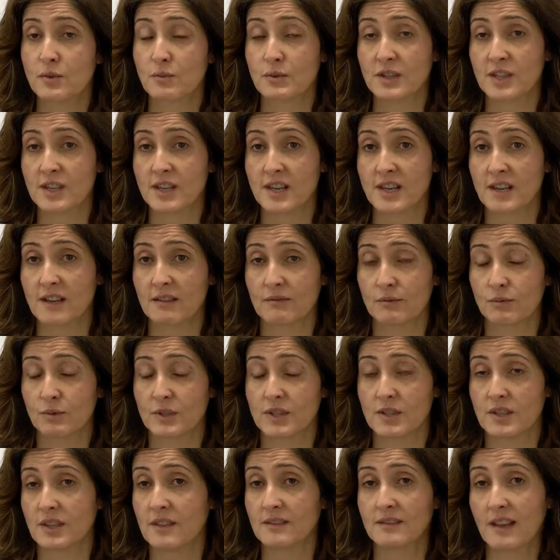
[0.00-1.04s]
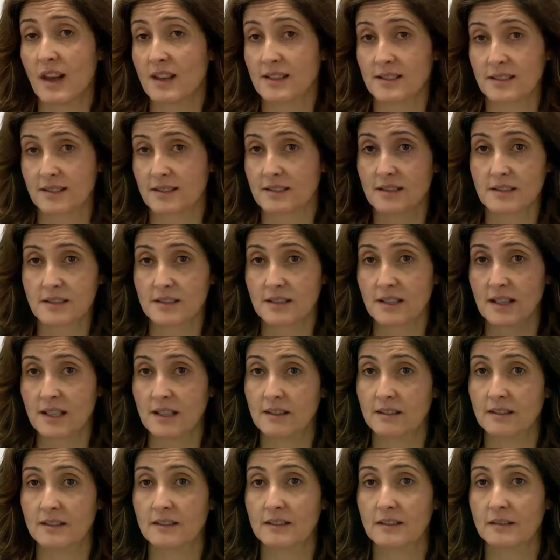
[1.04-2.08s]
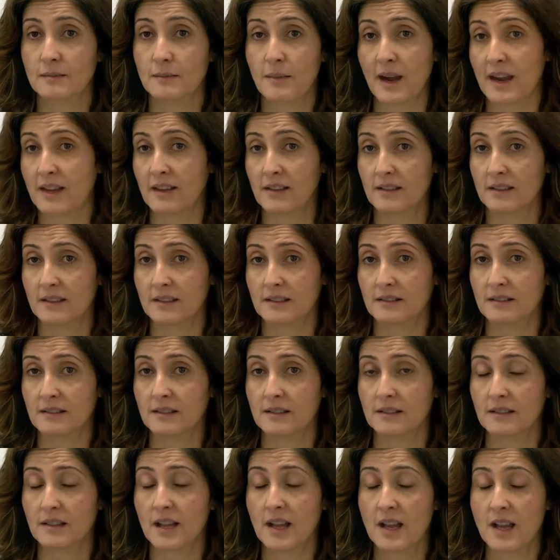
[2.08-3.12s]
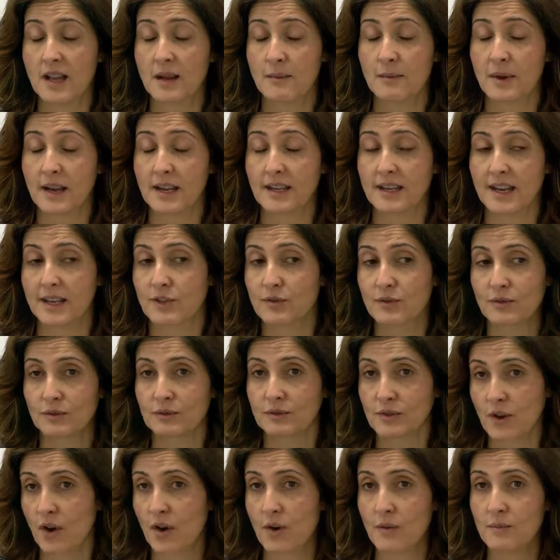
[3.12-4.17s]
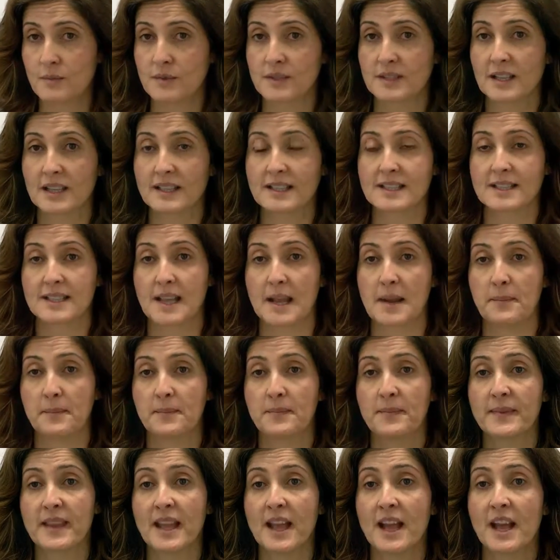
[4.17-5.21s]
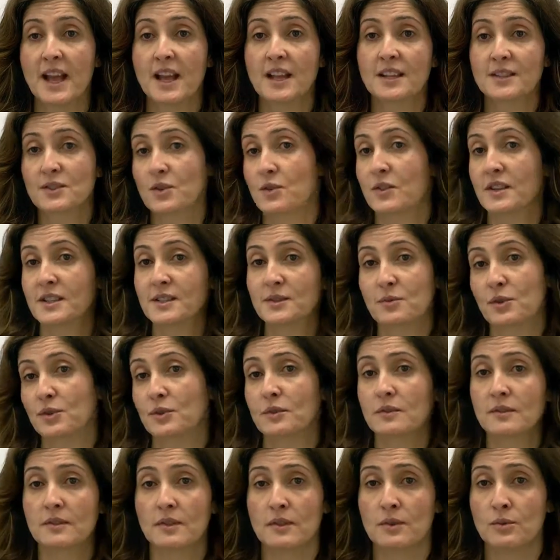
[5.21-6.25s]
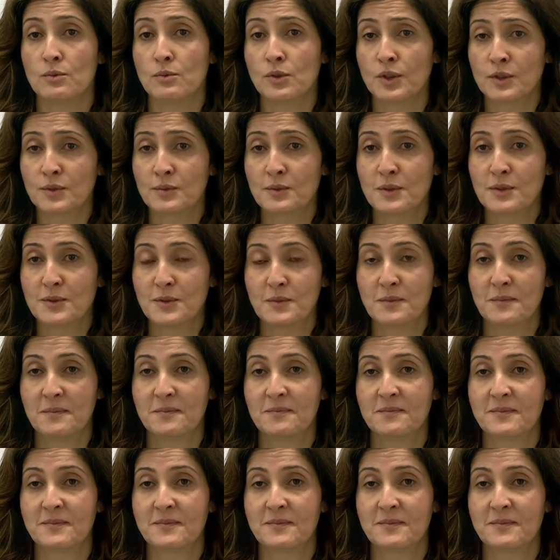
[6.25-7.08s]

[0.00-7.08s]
which it doesn't by natural terms, let's say. So that's what we do.